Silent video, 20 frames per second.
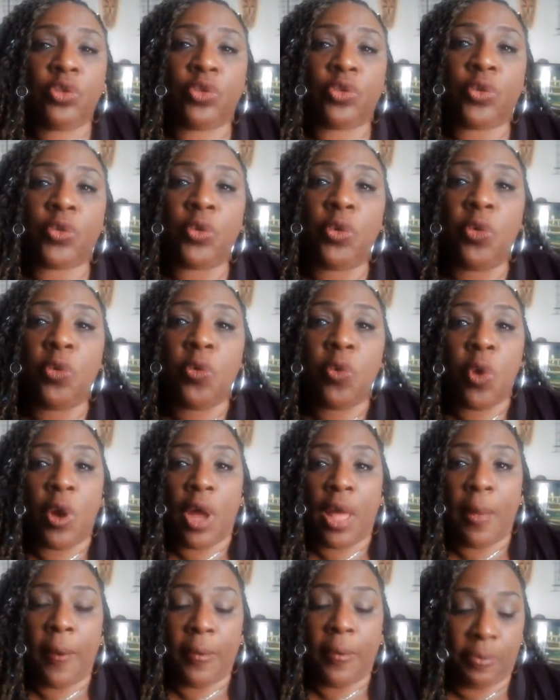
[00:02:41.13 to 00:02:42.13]
through
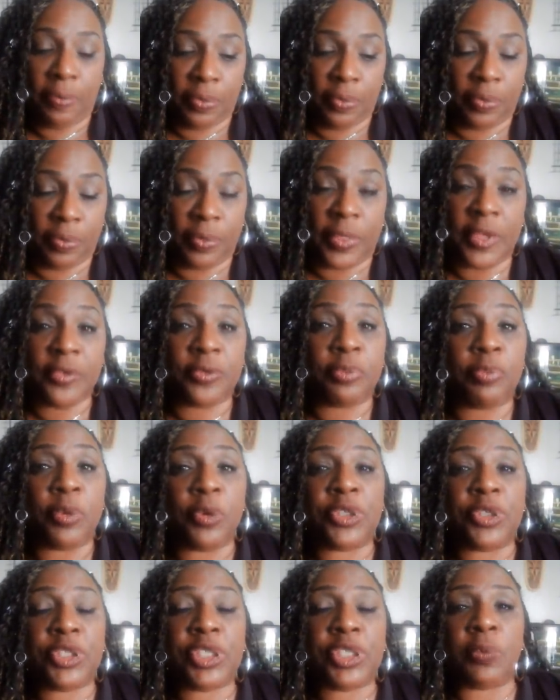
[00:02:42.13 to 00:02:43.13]
this
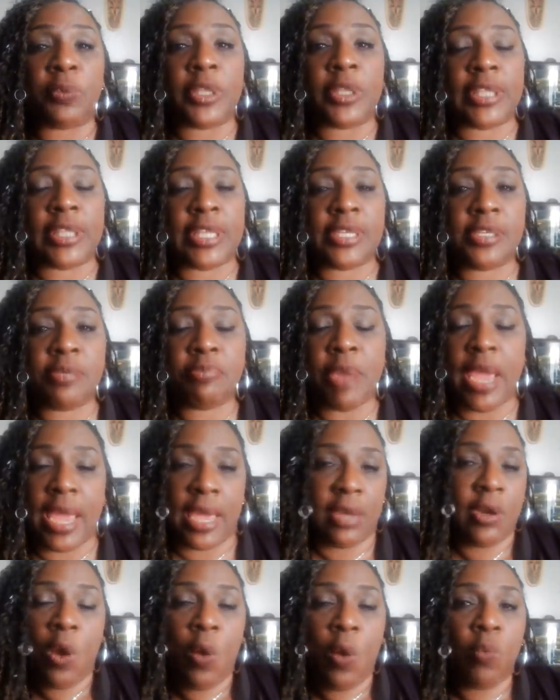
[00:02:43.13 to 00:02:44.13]
bullshit with this man?